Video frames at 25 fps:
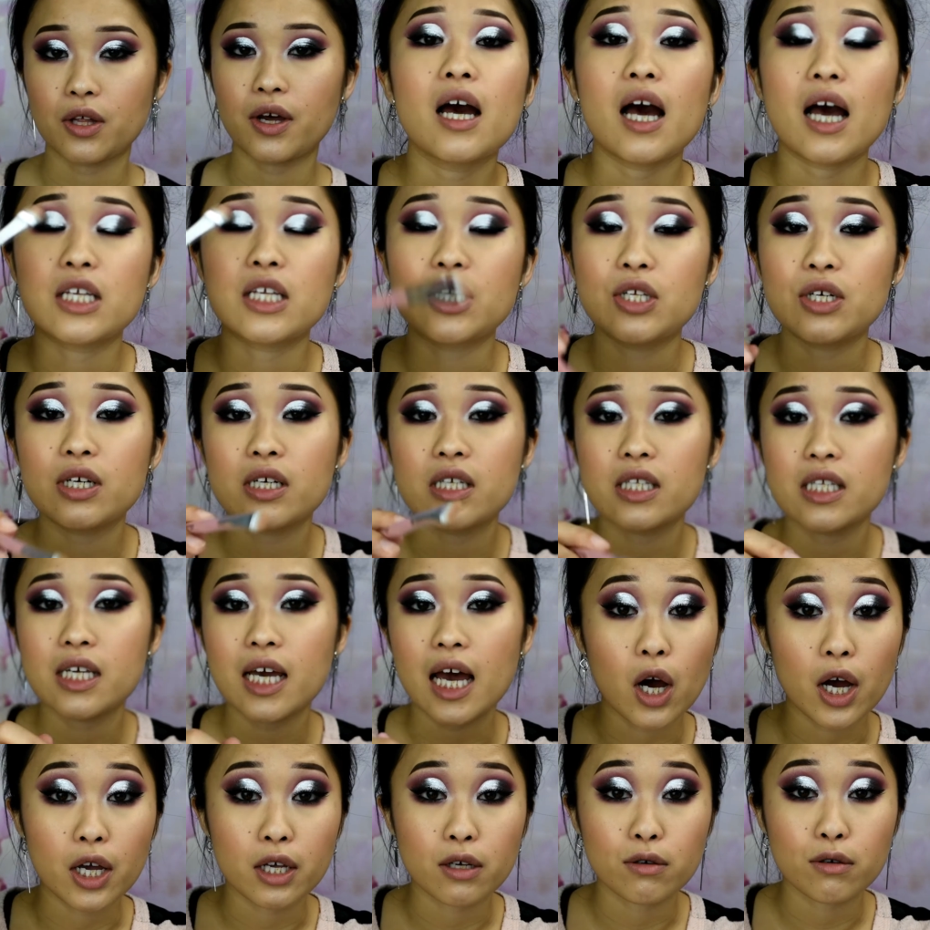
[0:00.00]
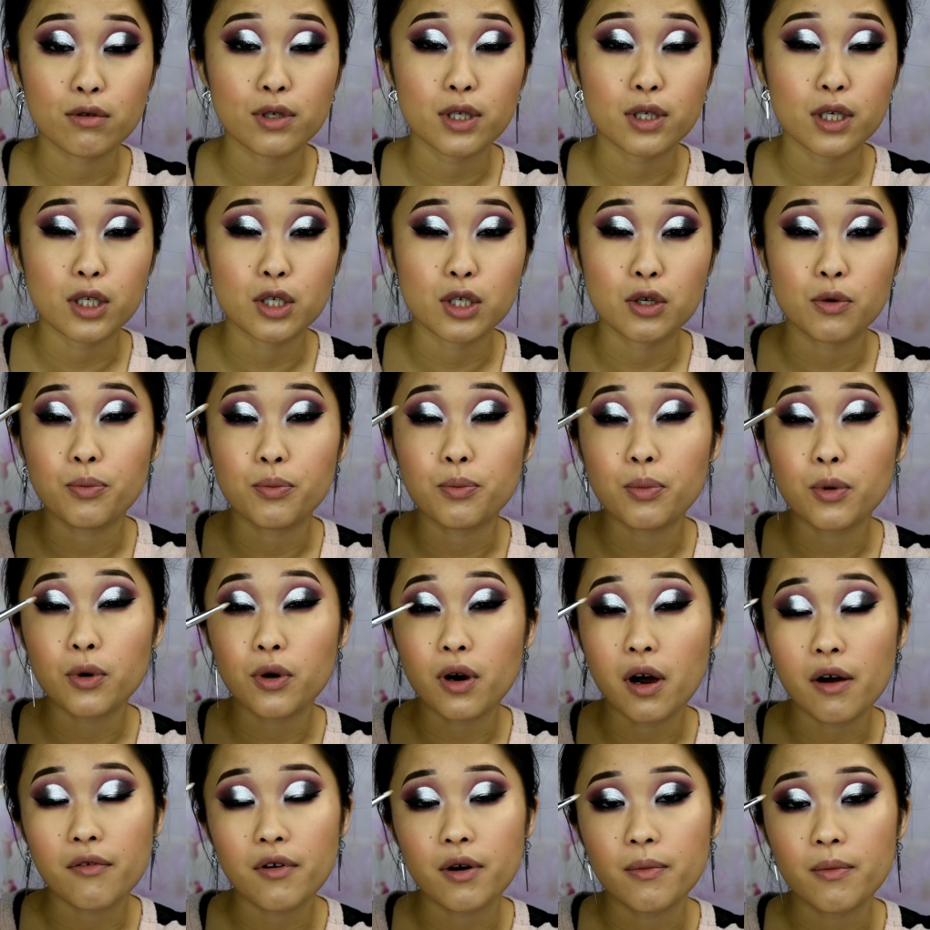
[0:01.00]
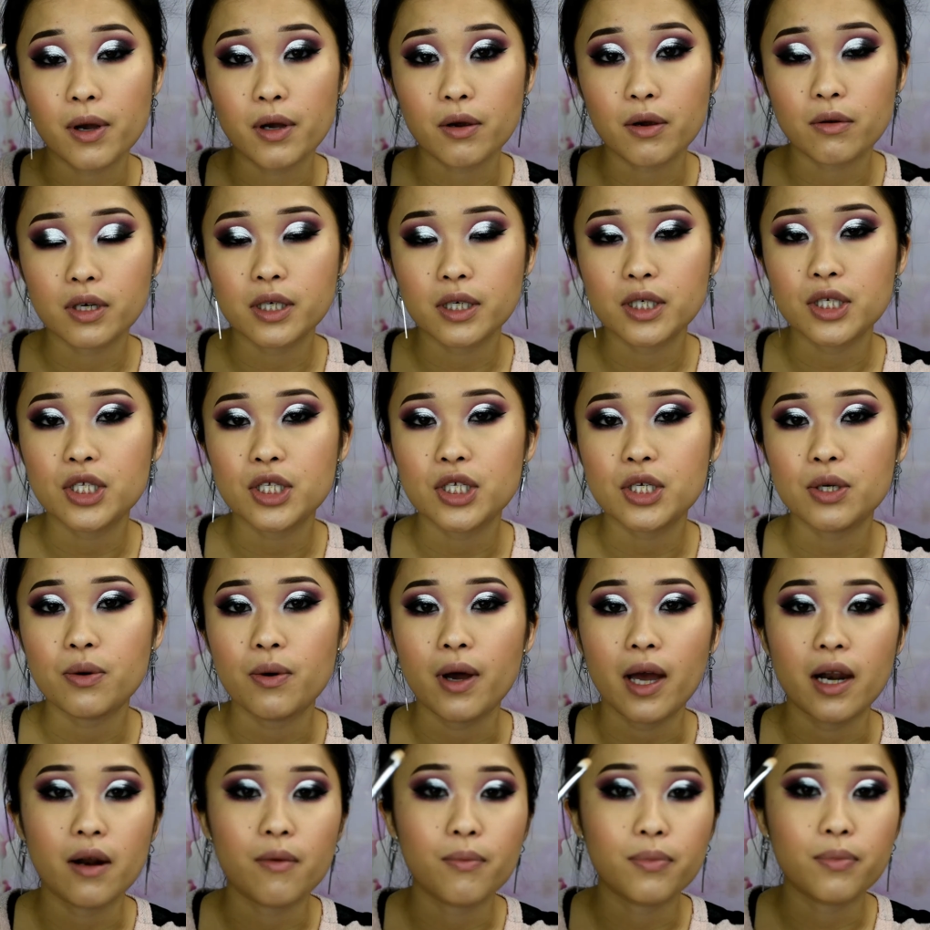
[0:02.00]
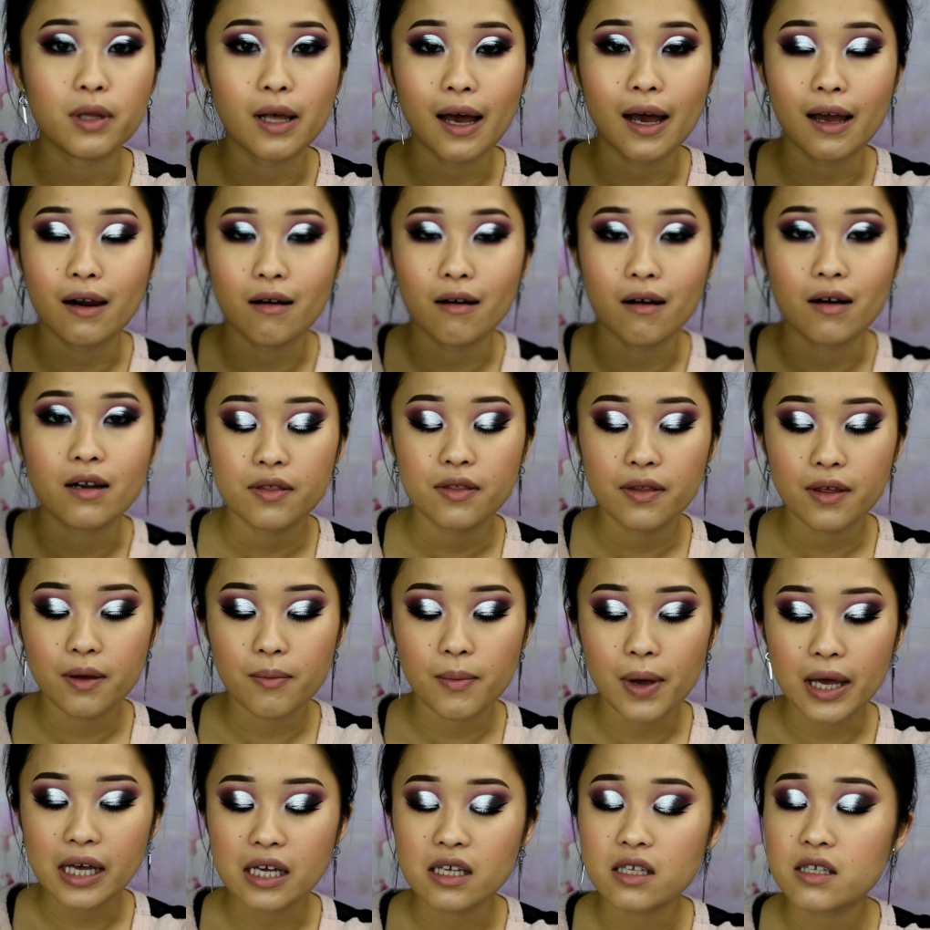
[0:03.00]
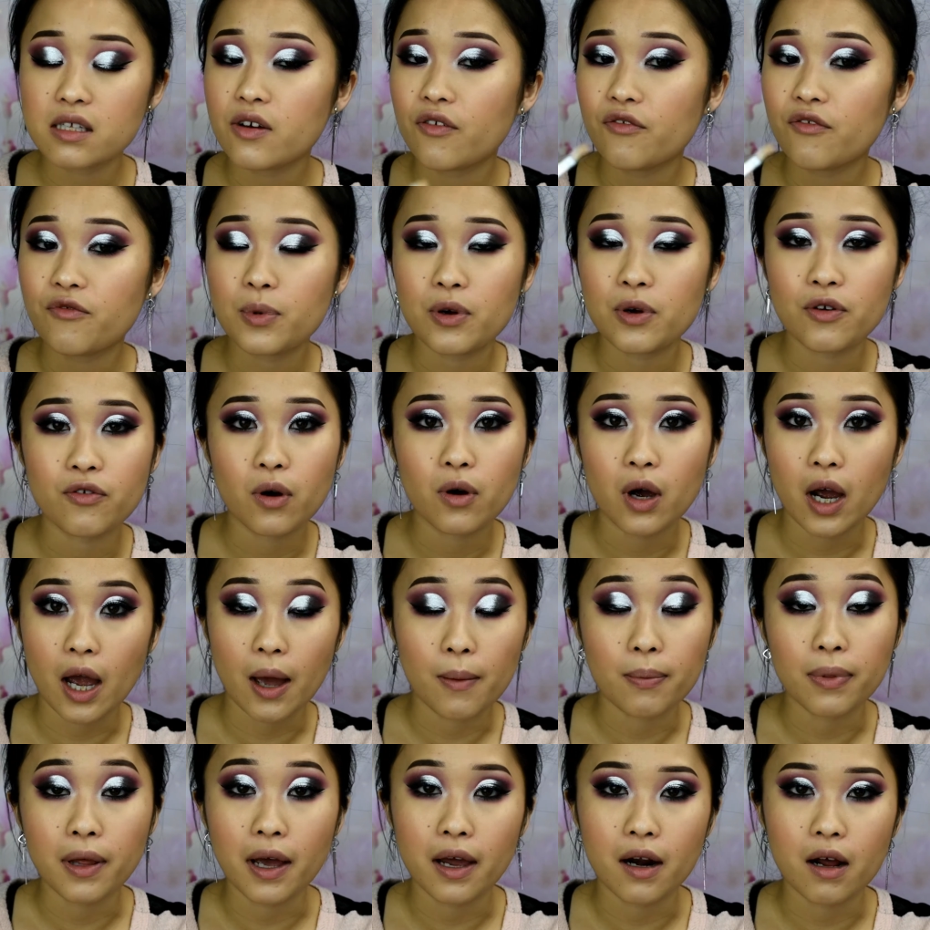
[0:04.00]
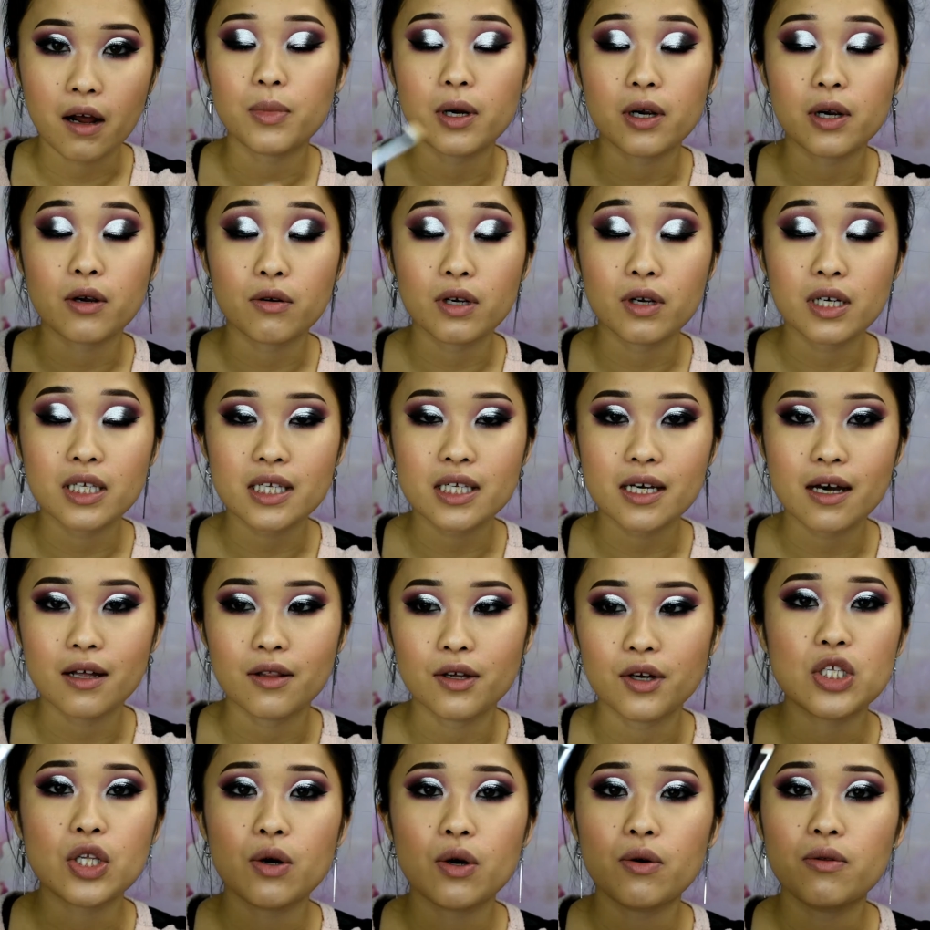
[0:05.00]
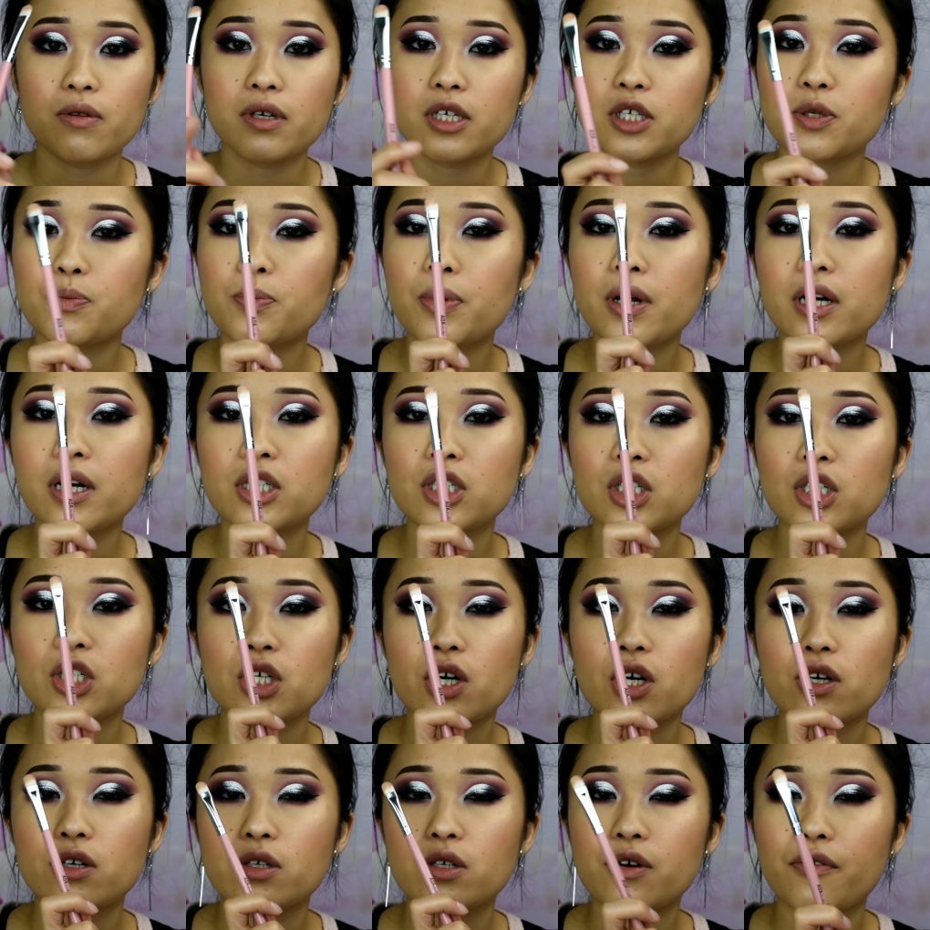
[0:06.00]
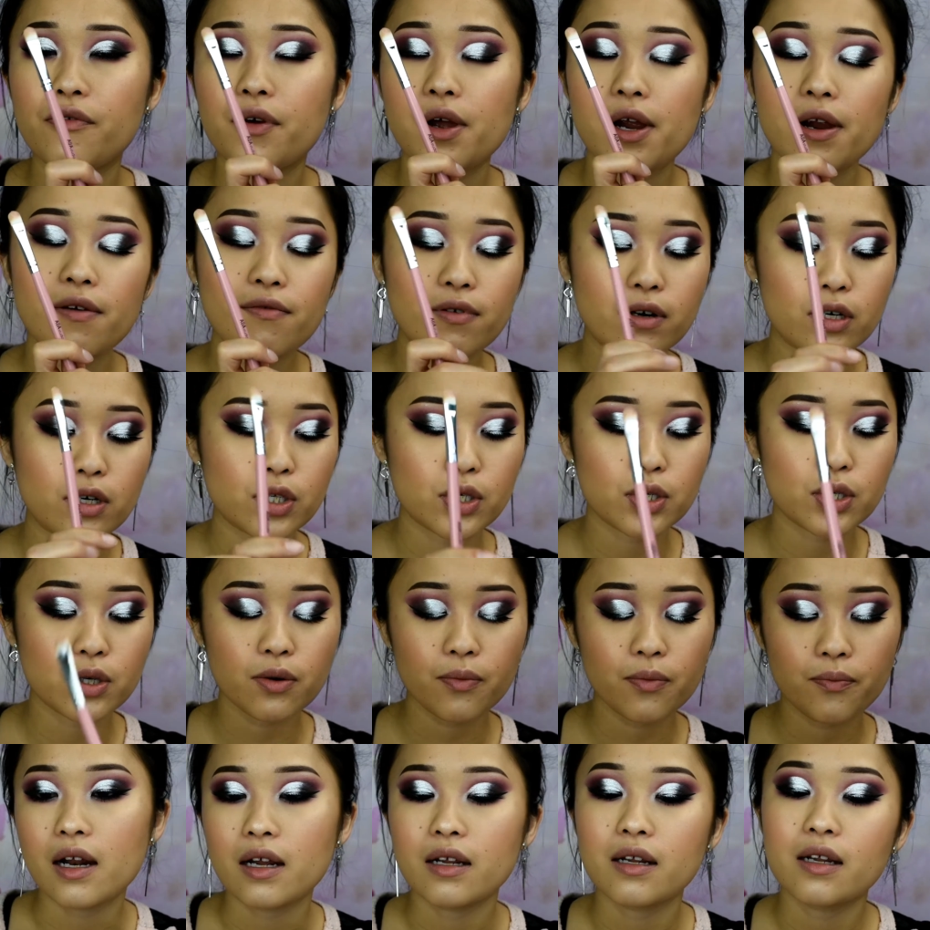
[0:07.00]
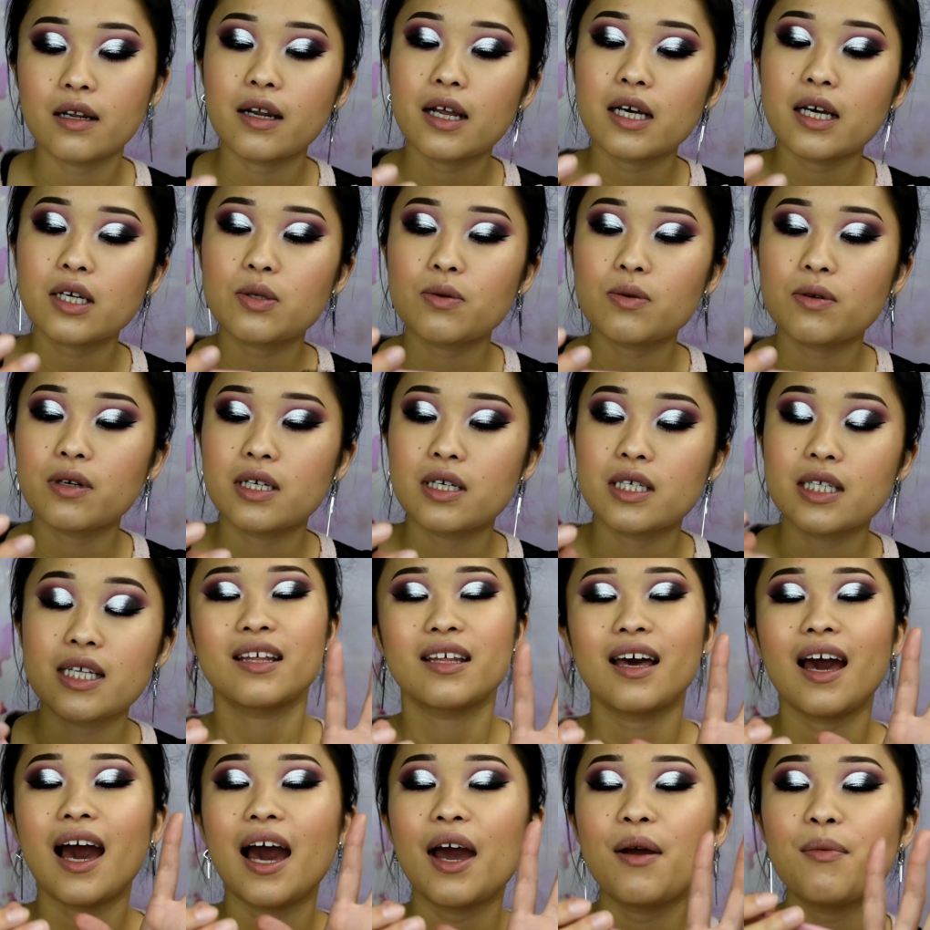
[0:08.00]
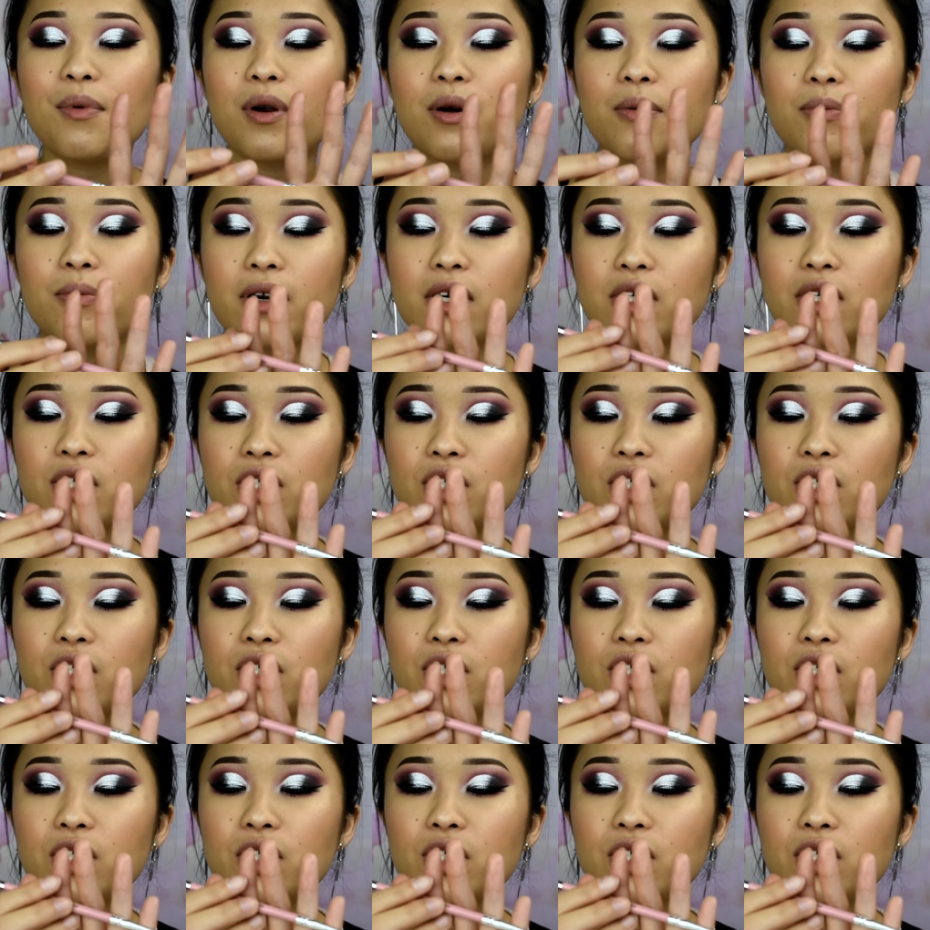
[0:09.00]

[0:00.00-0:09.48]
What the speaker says: As you can see, I use it to cover my crease too and apply it on the base before I apply on my crease color. So this brush is also very versatile. And then the next one is the eyebrow brush.